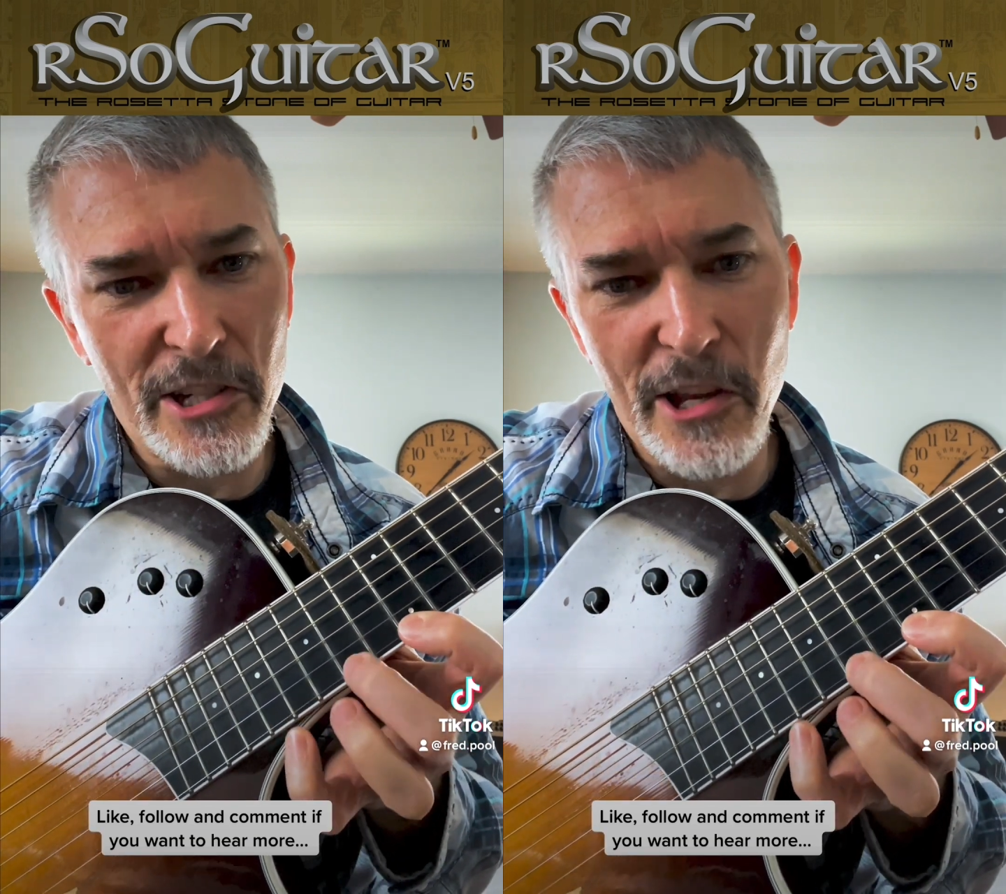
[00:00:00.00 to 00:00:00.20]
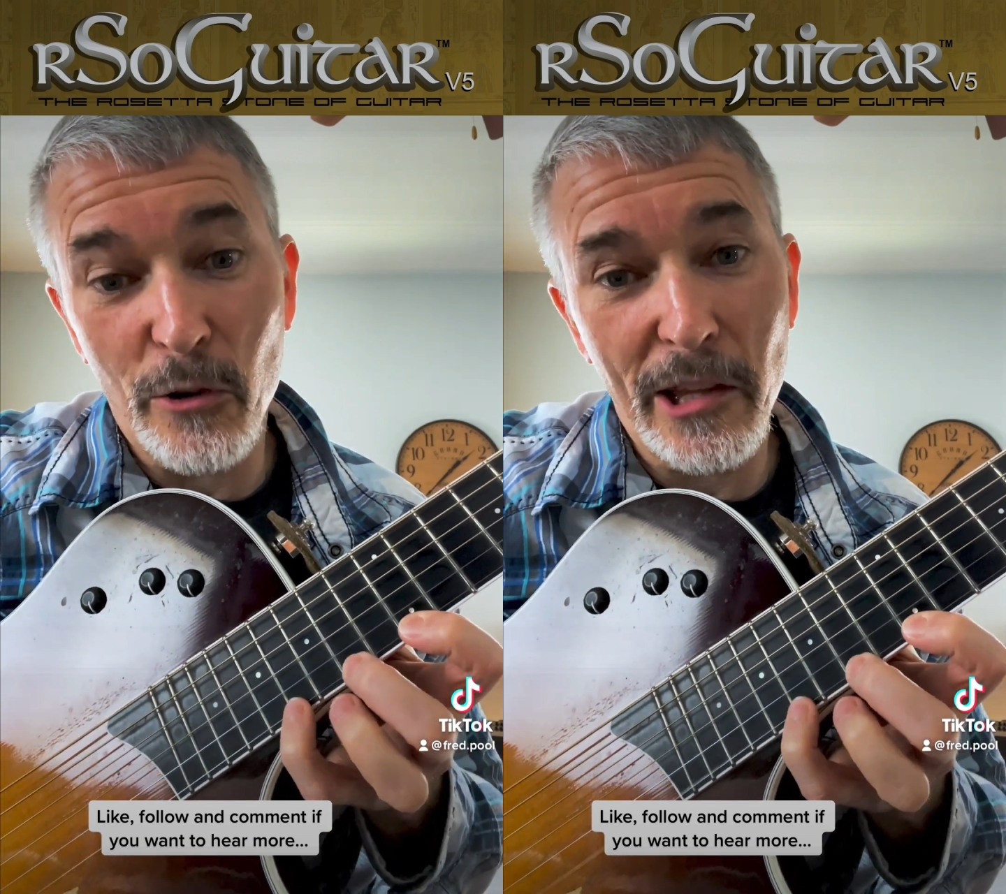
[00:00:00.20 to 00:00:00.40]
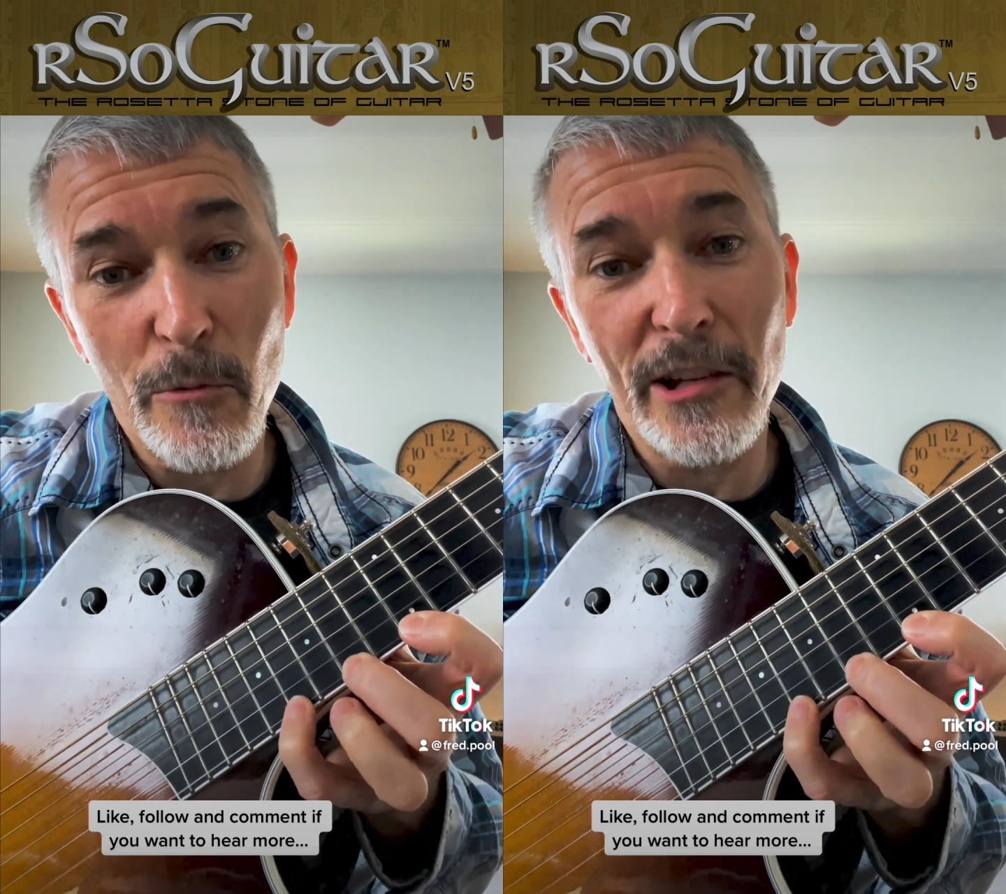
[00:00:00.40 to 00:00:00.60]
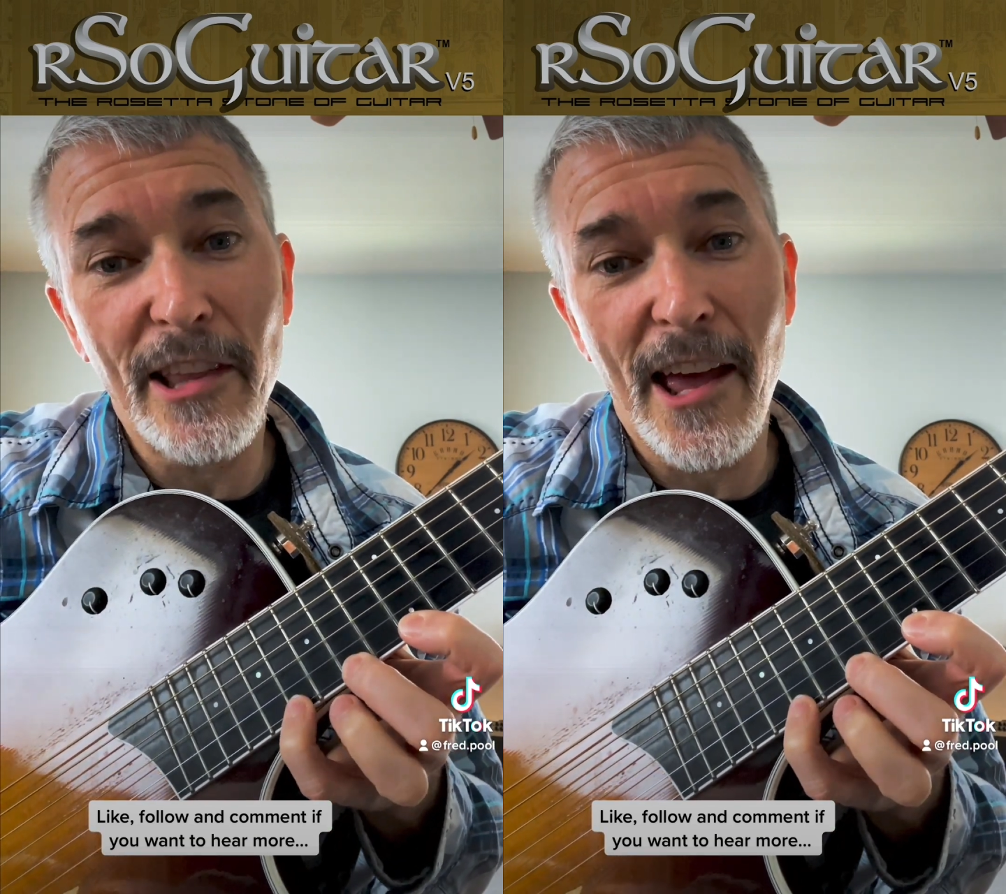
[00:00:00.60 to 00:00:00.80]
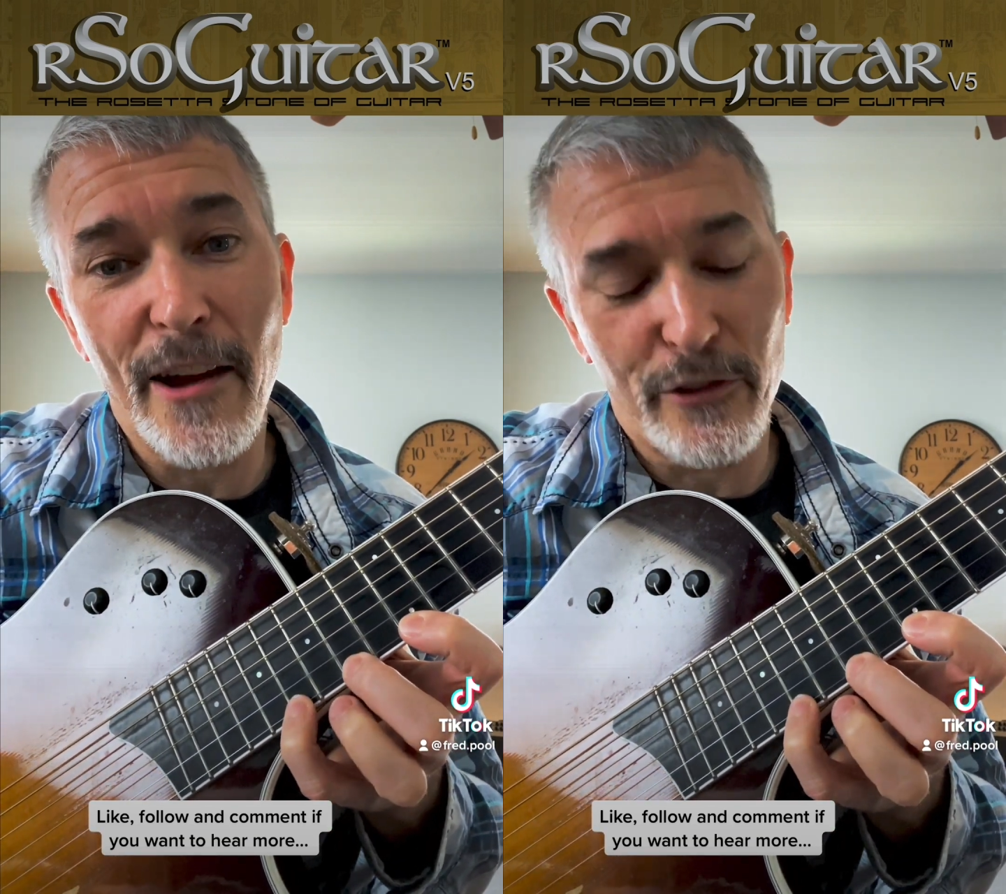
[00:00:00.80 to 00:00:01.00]
the only one
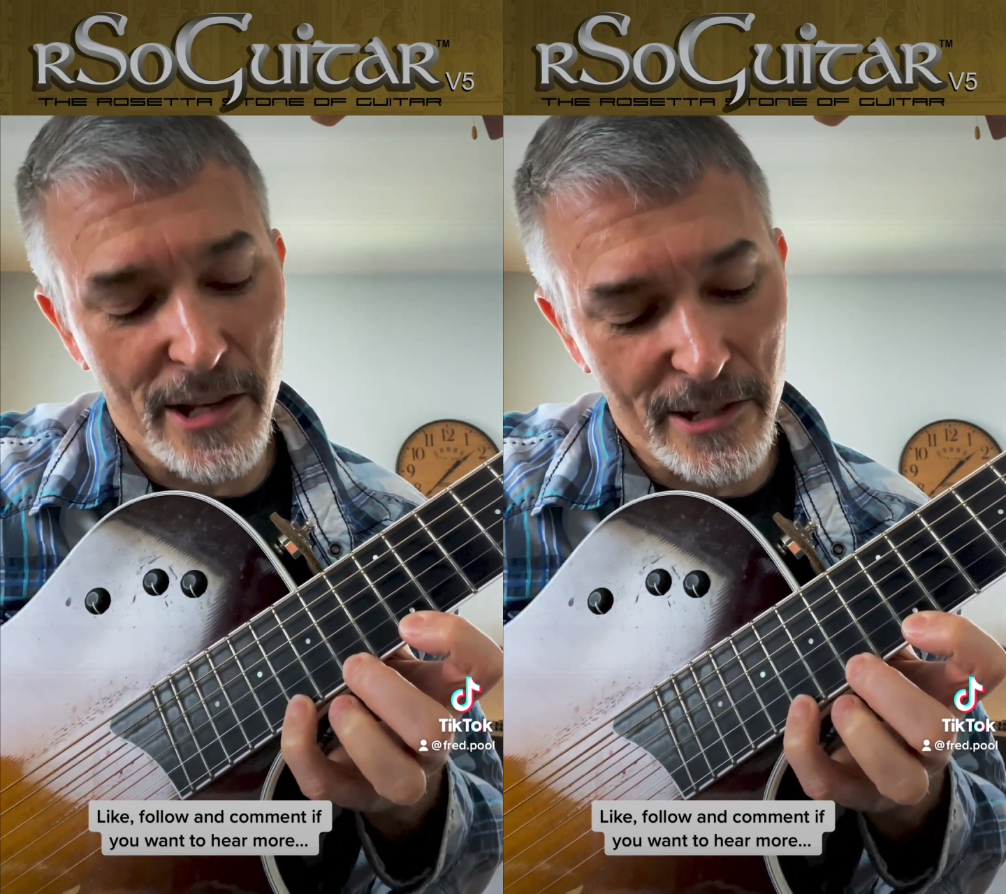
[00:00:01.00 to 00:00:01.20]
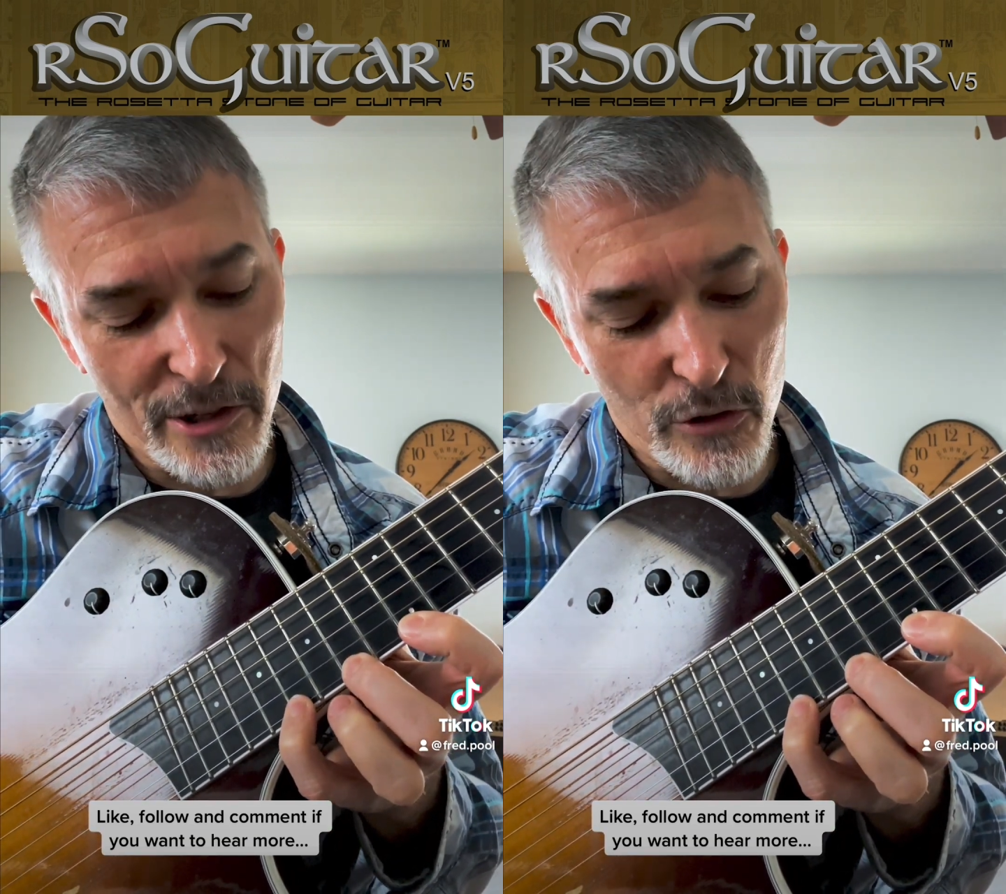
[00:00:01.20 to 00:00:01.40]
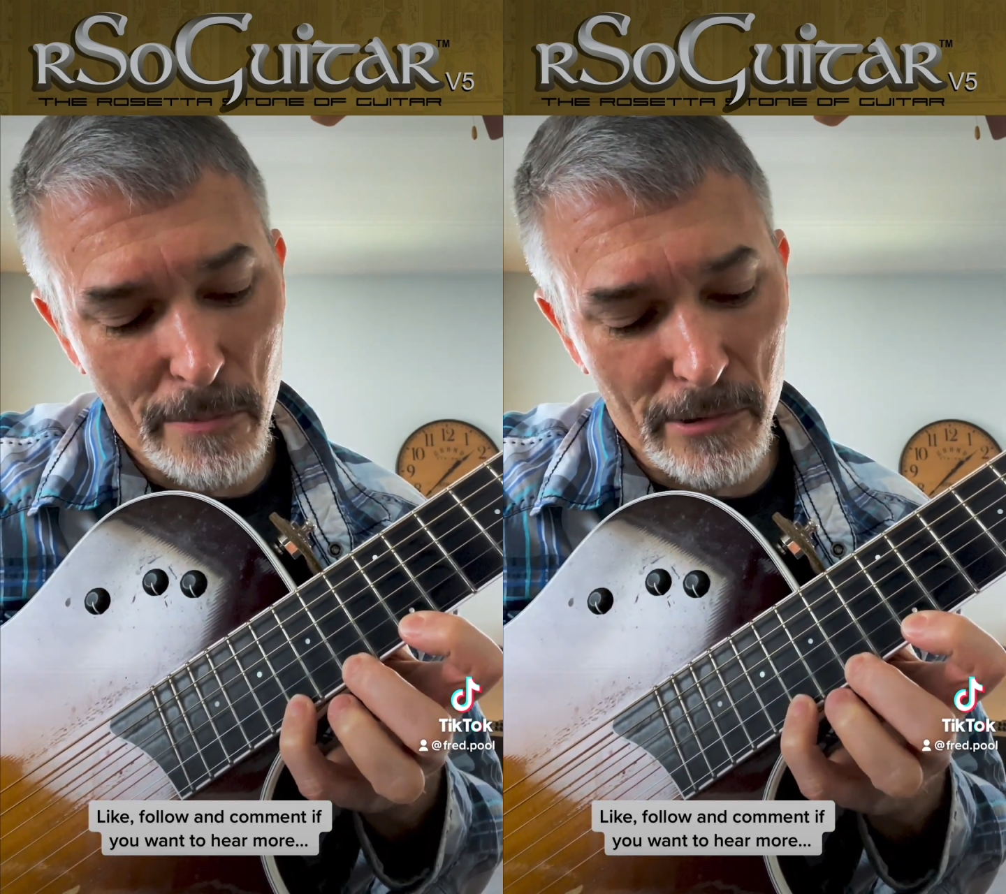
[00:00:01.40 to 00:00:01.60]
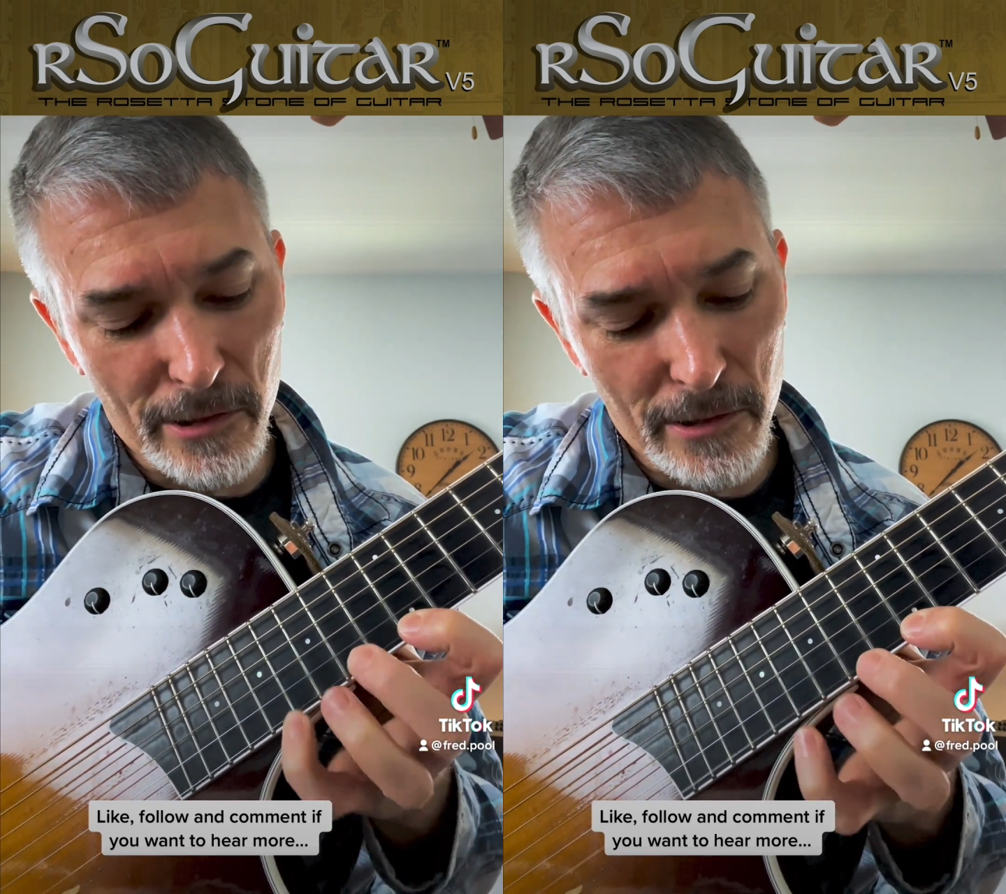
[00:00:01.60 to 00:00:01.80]
left, is a triple.